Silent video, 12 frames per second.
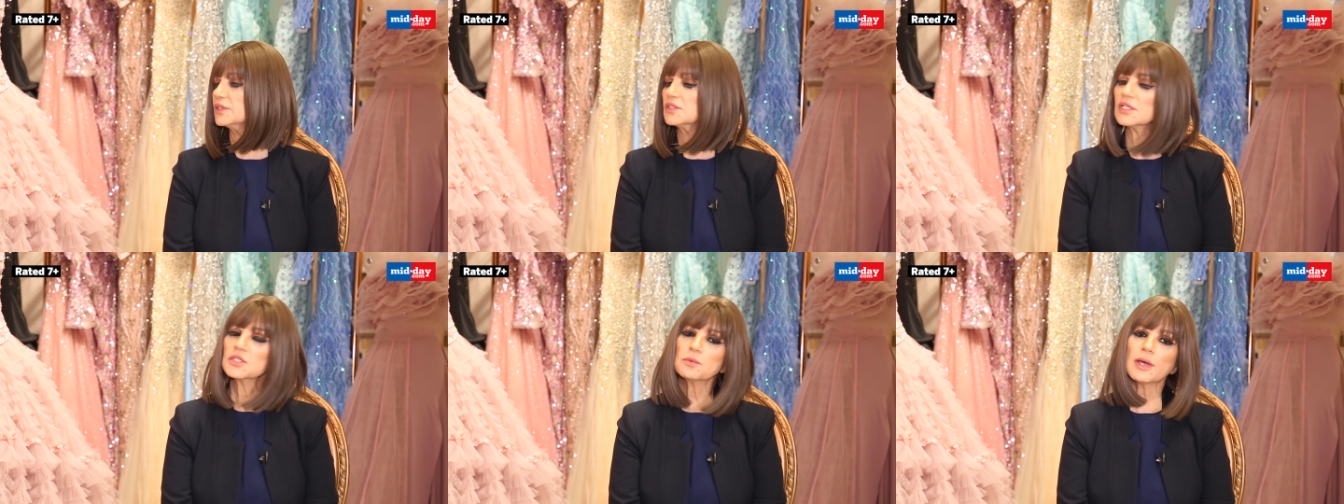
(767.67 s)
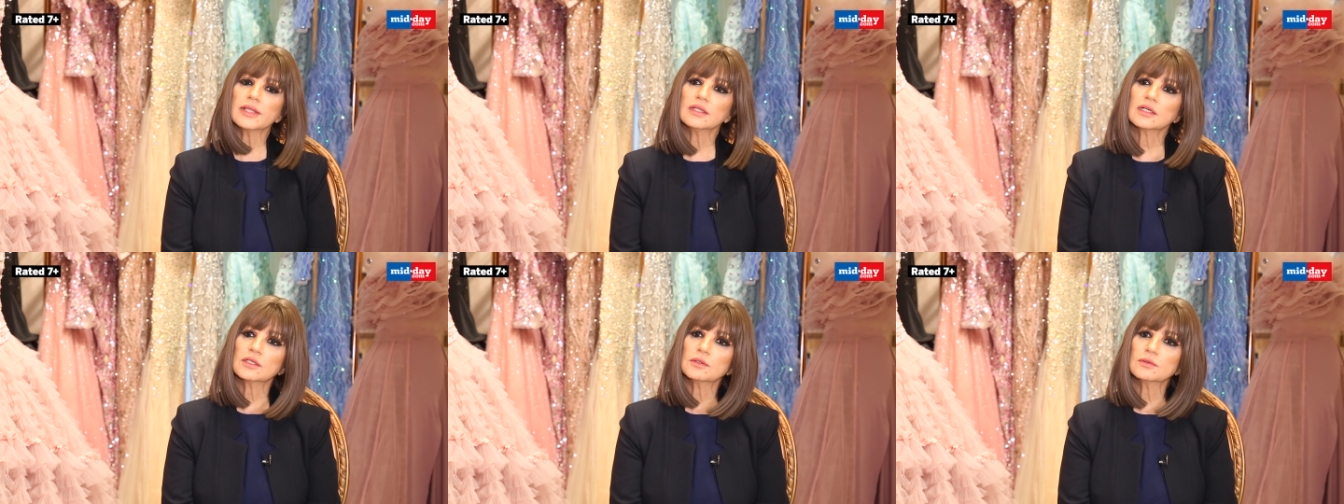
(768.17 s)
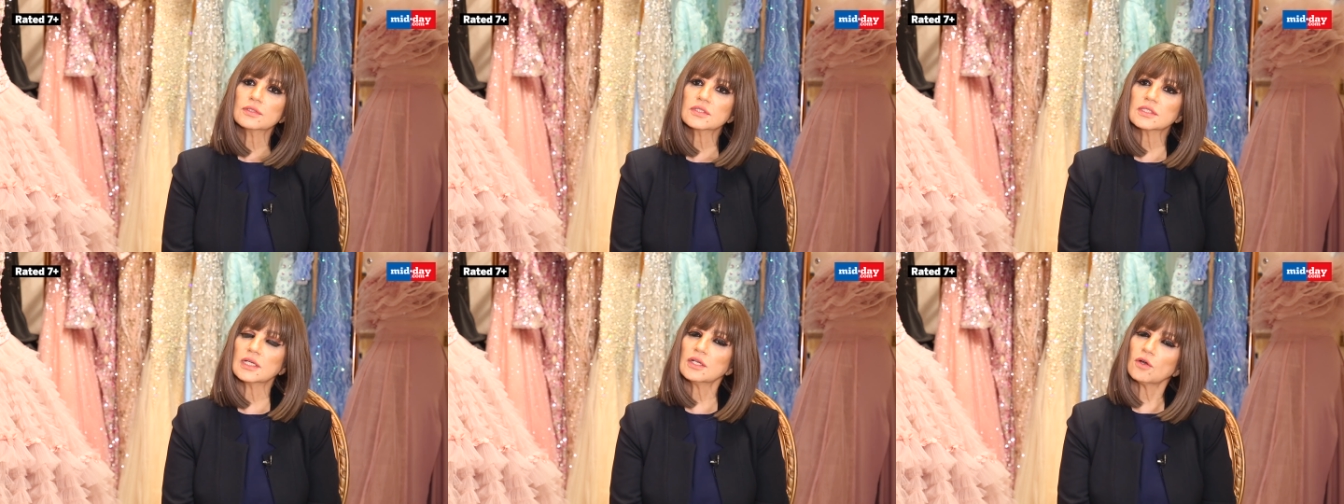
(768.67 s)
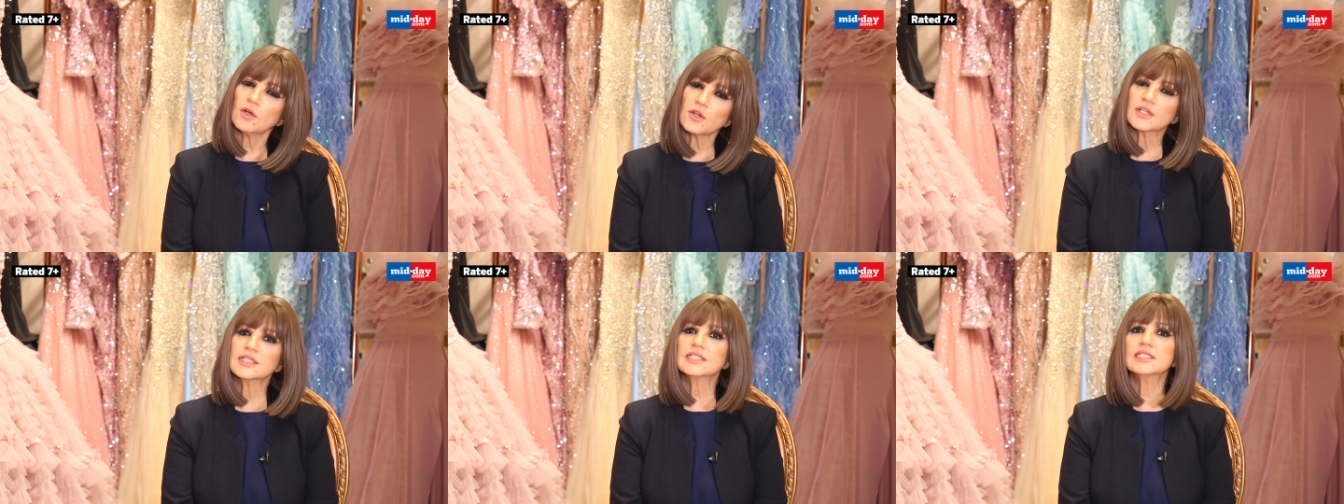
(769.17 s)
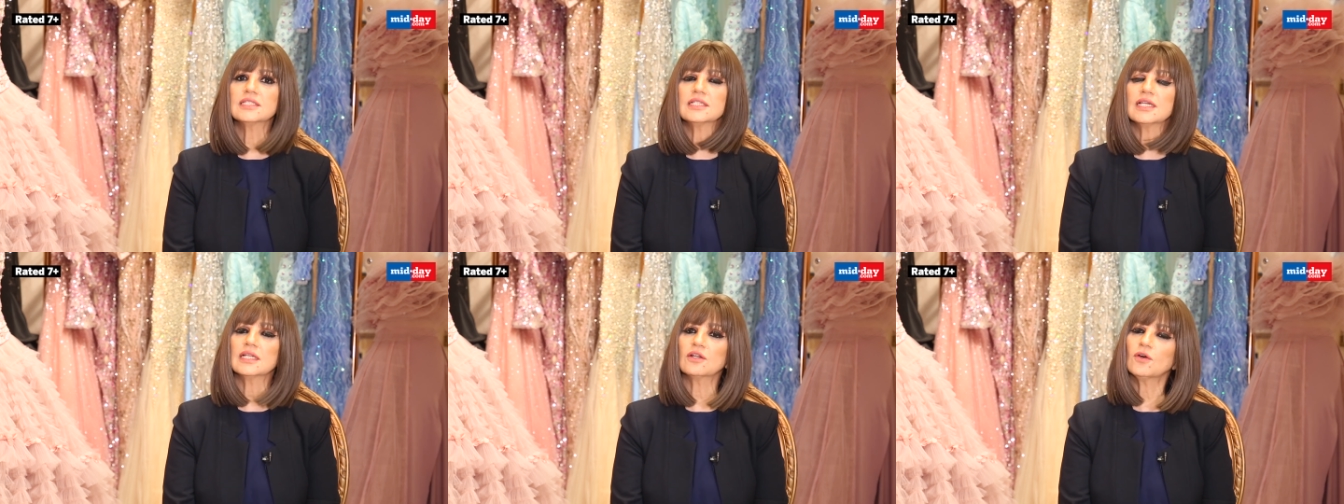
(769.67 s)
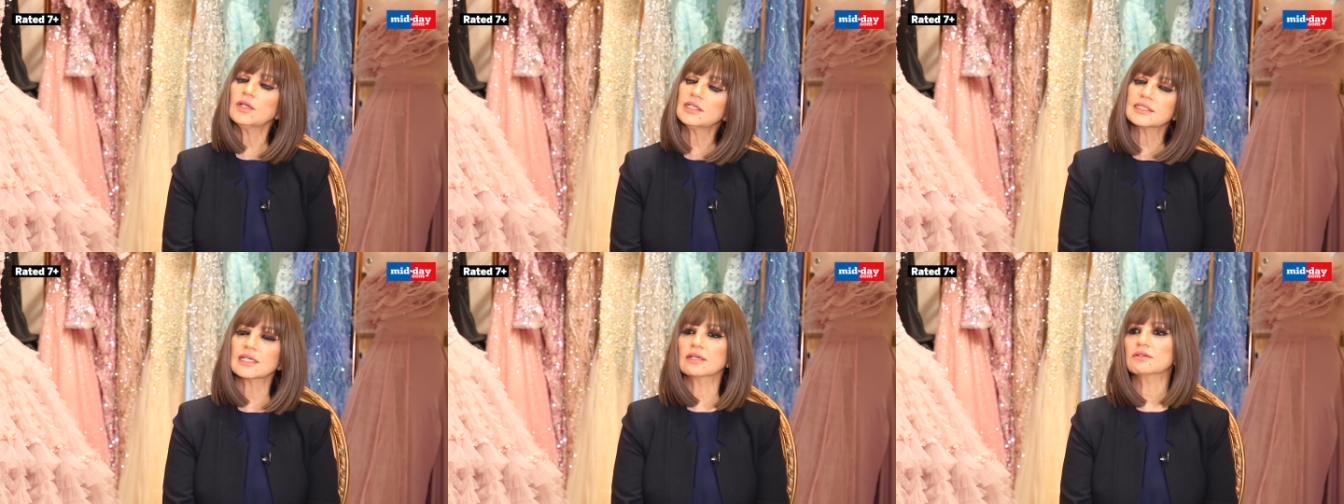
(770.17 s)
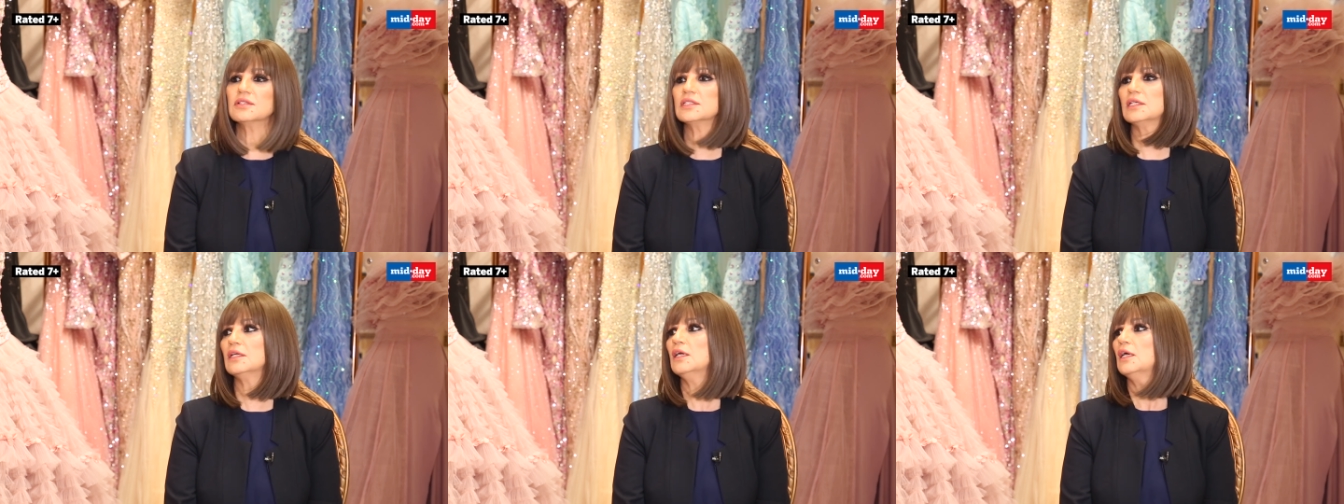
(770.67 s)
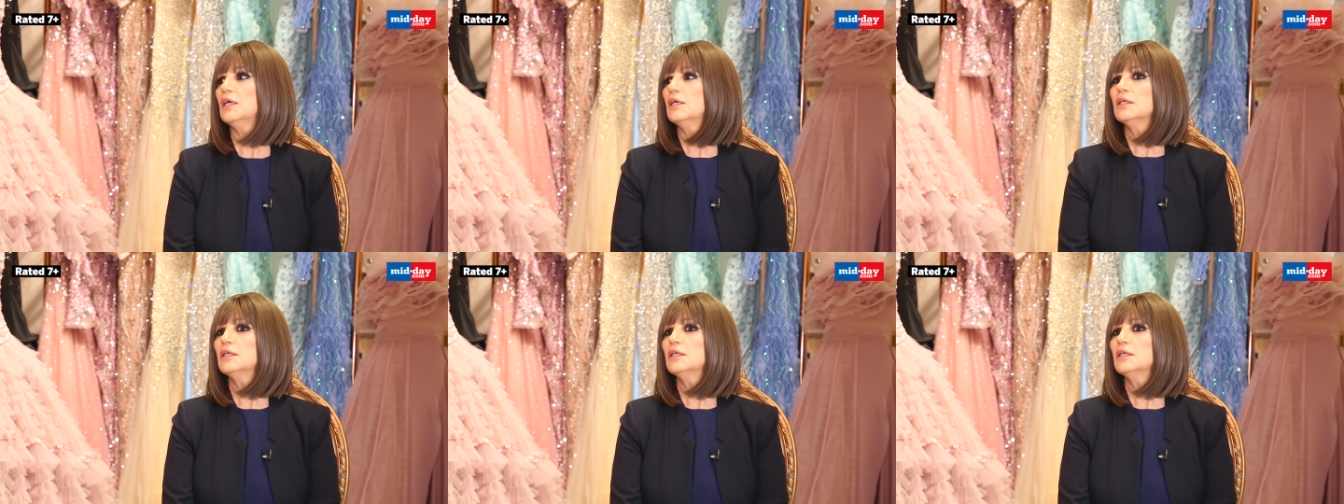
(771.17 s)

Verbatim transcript: Just wear the clothes in all honesty and all integrity.